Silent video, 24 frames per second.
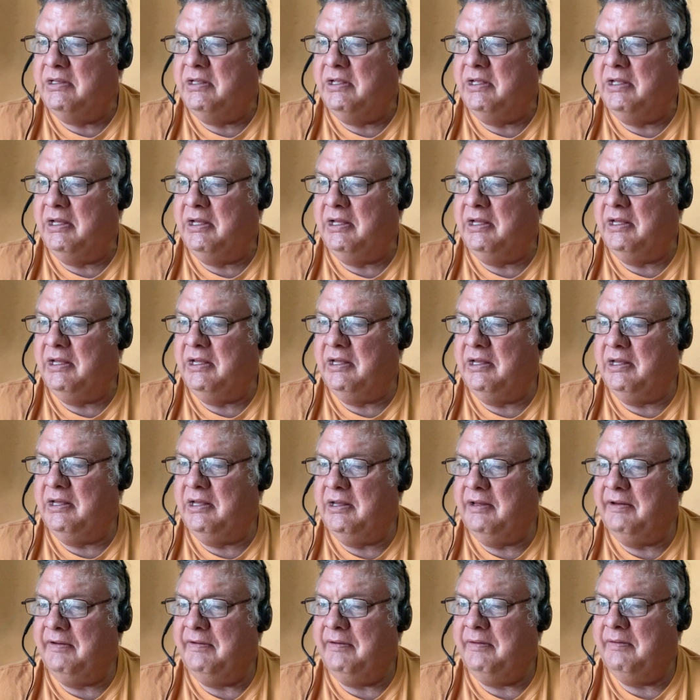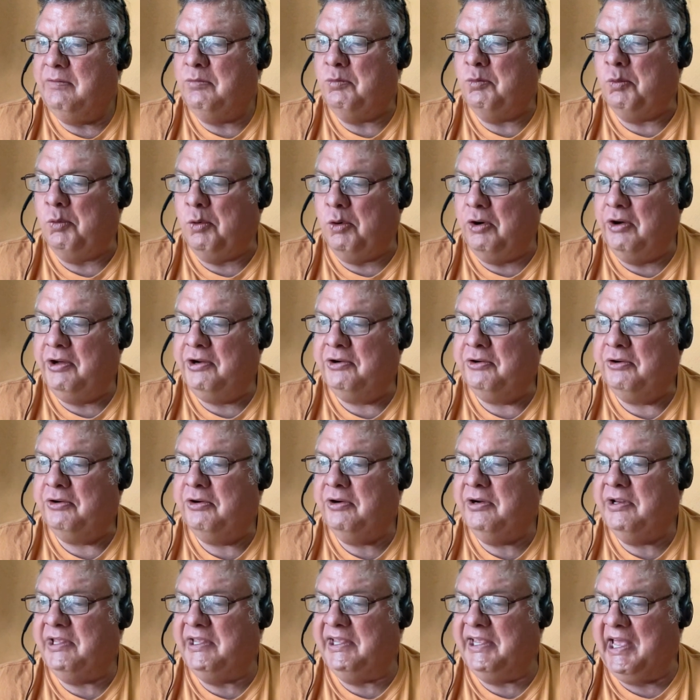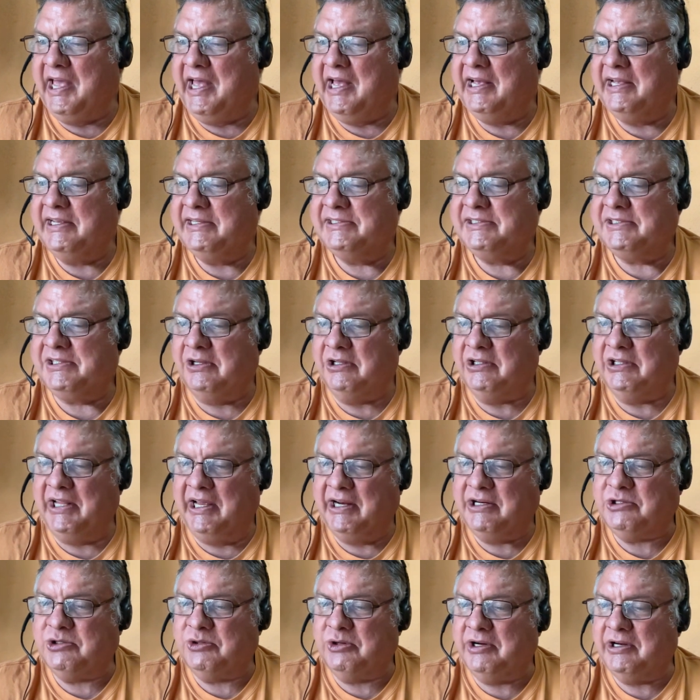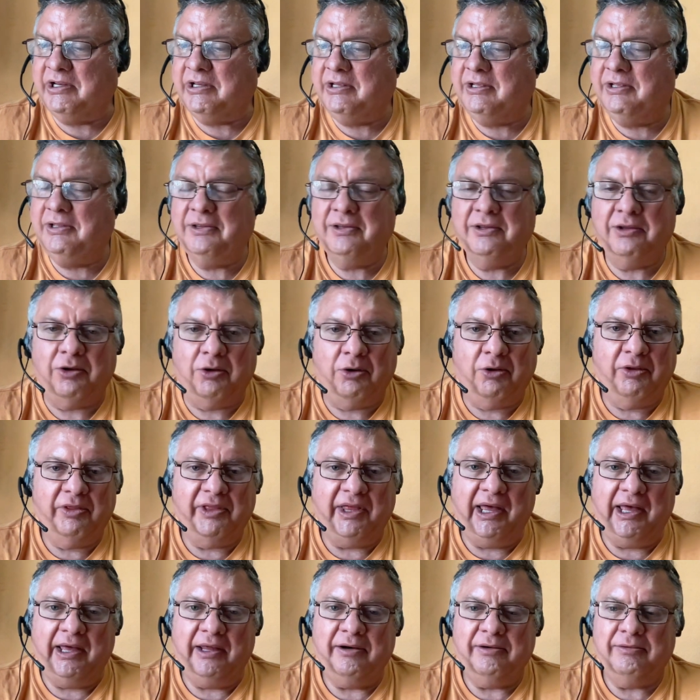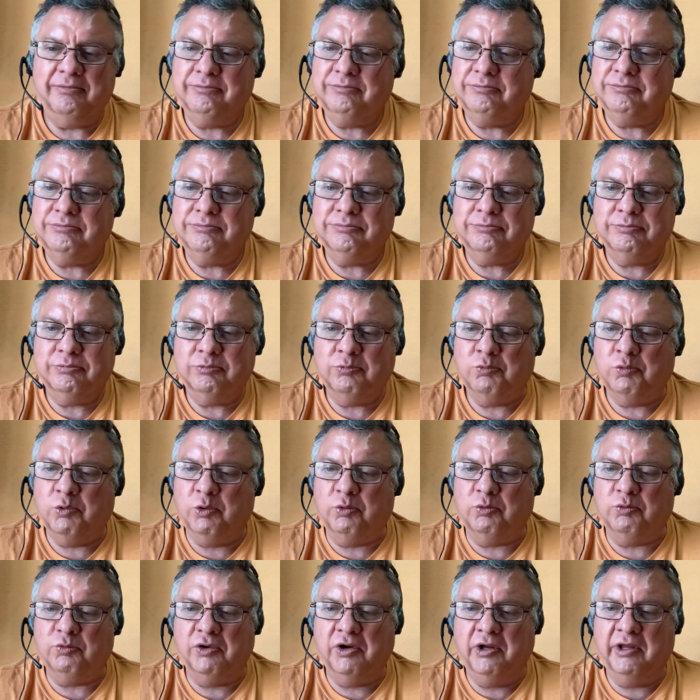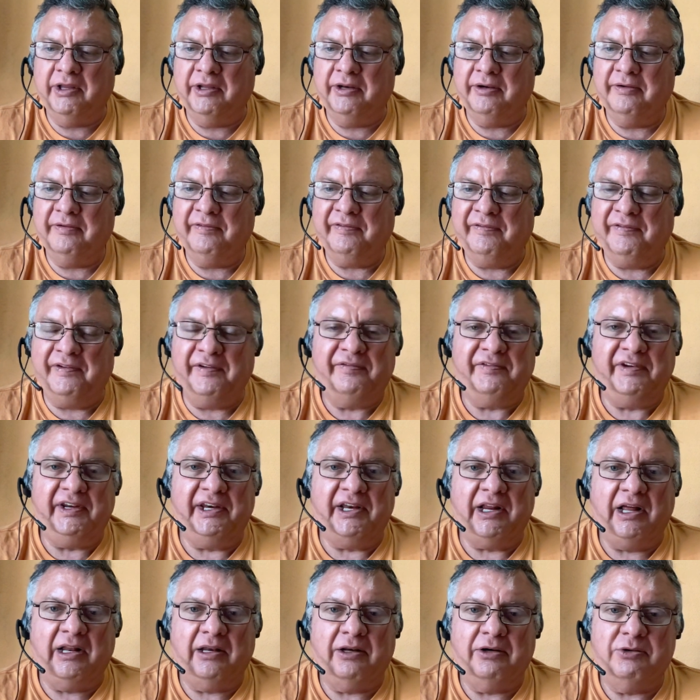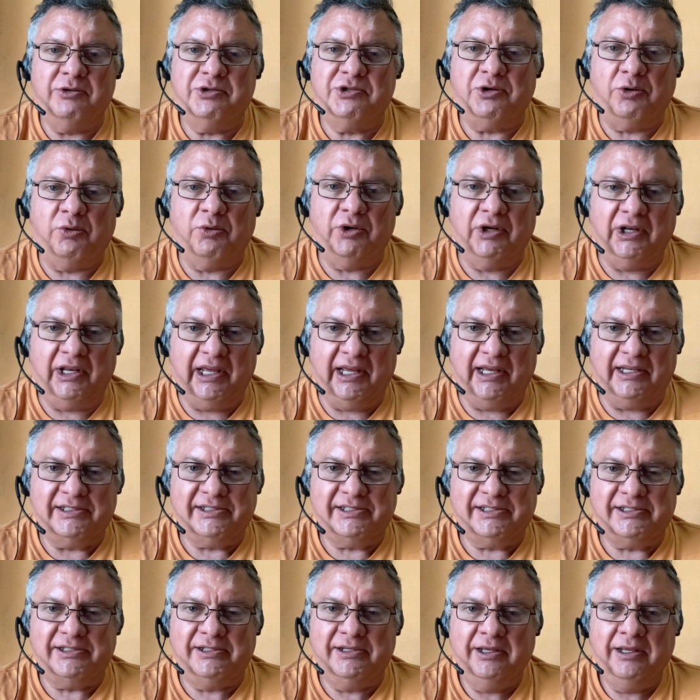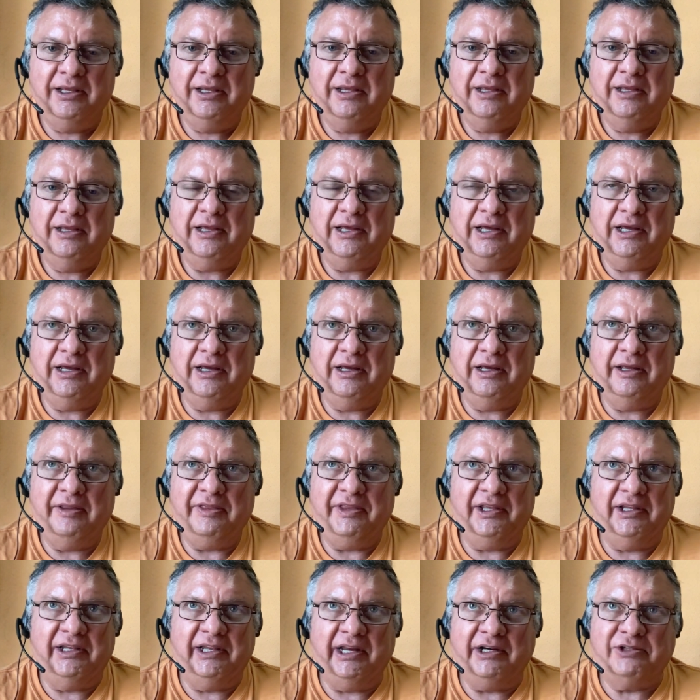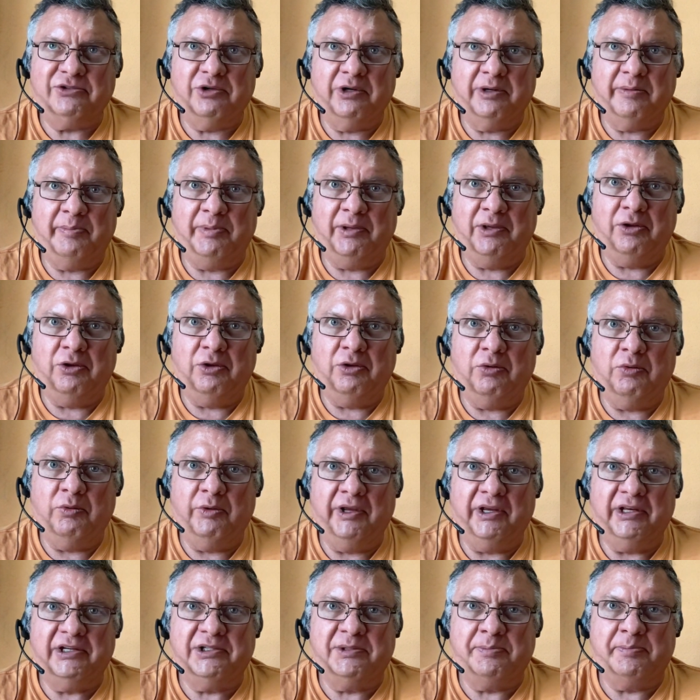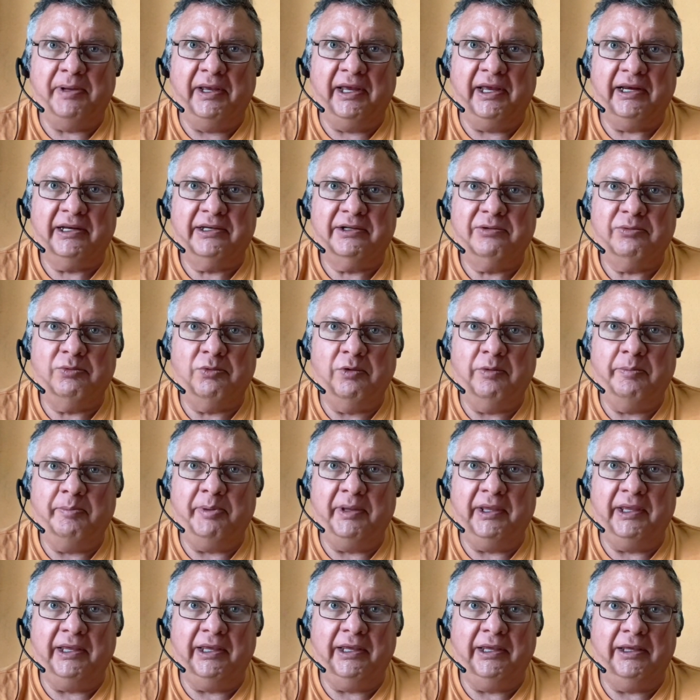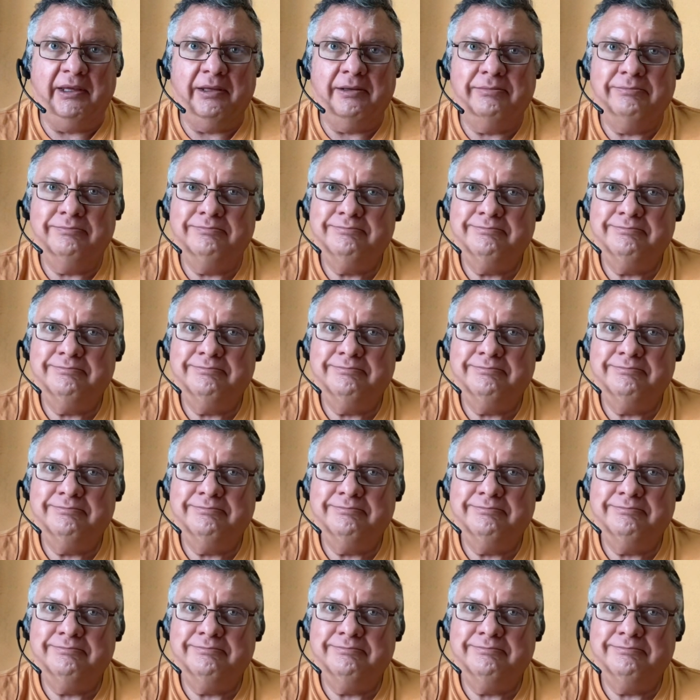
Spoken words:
Water, gas, electric, all that will run $50 or less. The electric bill we expect will be